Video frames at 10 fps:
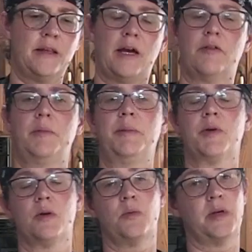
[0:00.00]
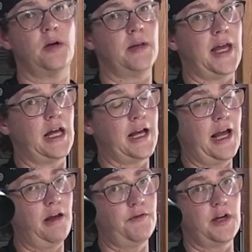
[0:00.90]
Now remember, we only had a
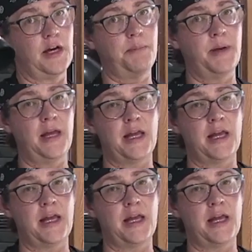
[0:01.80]
half cup.